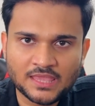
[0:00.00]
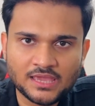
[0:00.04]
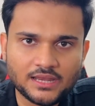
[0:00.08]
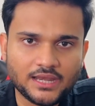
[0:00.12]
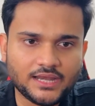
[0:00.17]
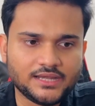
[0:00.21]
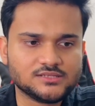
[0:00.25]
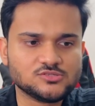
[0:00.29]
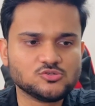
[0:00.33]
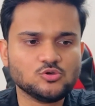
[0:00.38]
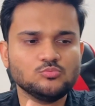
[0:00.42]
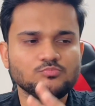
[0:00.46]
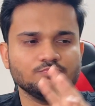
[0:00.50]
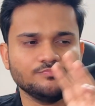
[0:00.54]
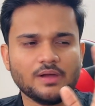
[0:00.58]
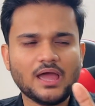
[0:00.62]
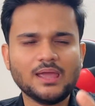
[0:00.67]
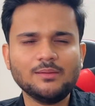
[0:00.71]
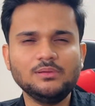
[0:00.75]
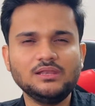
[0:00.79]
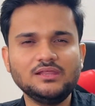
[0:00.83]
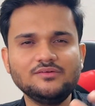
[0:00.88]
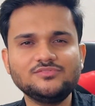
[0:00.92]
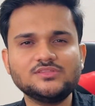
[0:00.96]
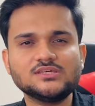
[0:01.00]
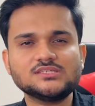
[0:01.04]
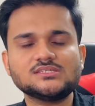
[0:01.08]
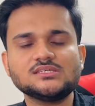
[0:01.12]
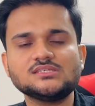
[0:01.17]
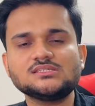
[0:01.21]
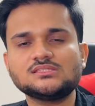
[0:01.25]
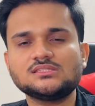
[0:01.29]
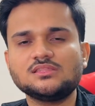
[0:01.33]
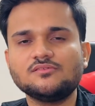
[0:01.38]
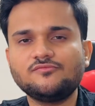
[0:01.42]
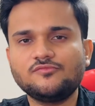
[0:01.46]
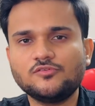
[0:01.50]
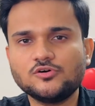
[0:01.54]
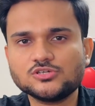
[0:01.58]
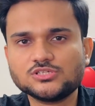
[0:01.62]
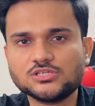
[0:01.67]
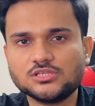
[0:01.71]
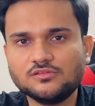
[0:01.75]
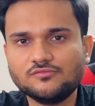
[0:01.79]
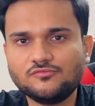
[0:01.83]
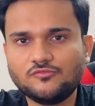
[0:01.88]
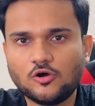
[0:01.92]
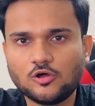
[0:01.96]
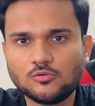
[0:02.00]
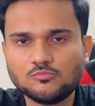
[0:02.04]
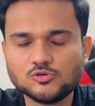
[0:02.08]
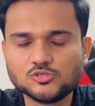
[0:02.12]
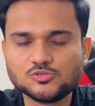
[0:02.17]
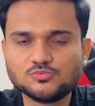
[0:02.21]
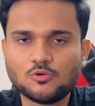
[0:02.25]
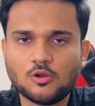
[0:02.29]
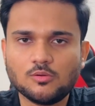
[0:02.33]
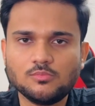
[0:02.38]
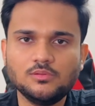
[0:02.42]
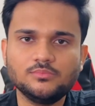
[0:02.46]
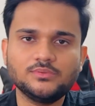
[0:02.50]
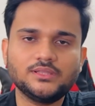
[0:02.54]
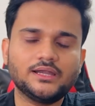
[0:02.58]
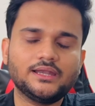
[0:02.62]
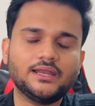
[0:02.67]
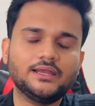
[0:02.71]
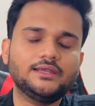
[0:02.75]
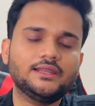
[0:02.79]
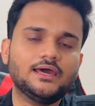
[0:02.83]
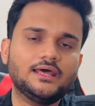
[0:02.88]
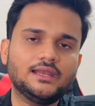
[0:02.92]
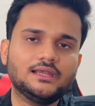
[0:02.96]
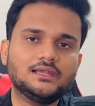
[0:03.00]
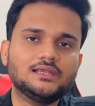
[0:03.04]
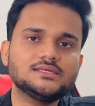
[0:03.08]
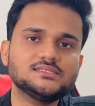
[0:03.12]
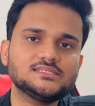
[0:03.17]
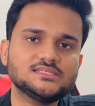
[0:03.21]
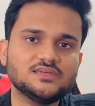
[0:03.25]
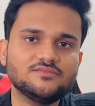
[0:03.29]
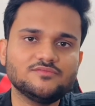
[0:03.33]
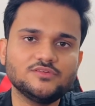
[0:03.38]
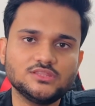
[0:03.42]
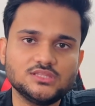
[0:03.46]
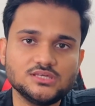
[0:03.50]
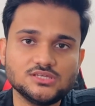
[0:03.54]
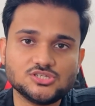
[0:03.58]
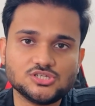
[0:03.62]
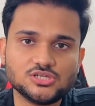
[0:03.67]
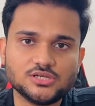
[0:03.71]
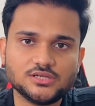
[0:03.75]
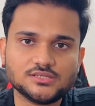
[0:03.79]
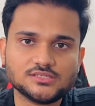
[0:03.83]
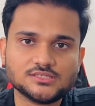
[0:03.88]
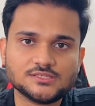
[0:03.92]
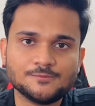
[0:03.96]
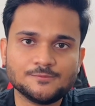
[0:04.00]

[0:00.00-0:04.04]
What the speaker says: Right, so I believe this is the first and the foremost problem that I directly see with these sheets.